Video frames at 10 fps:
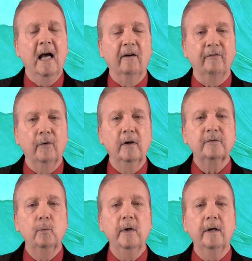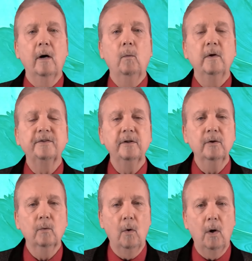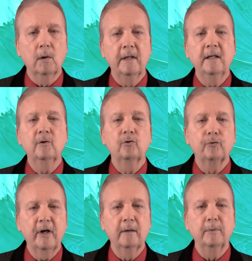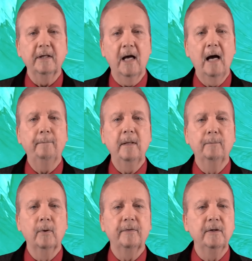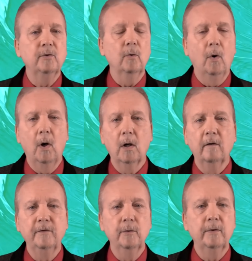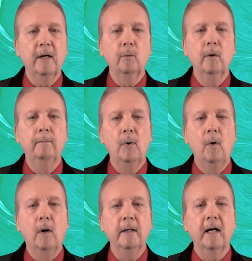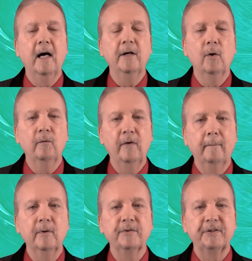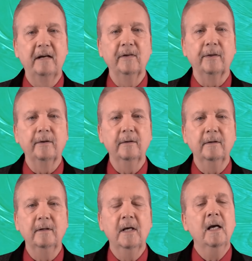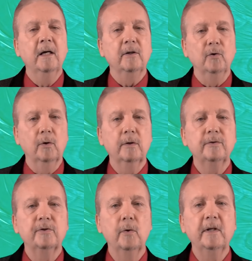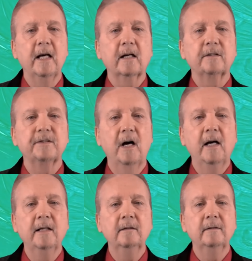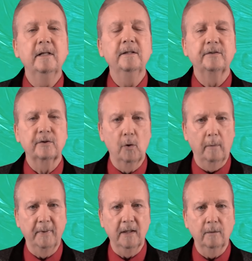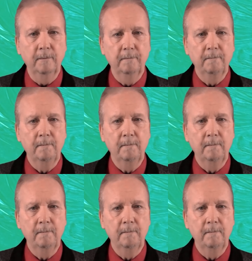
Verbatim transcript: At first, we are wishing you all an incredibly happy birthday to all of you that were born on November 7th. Your zodiac sign is Scorpio.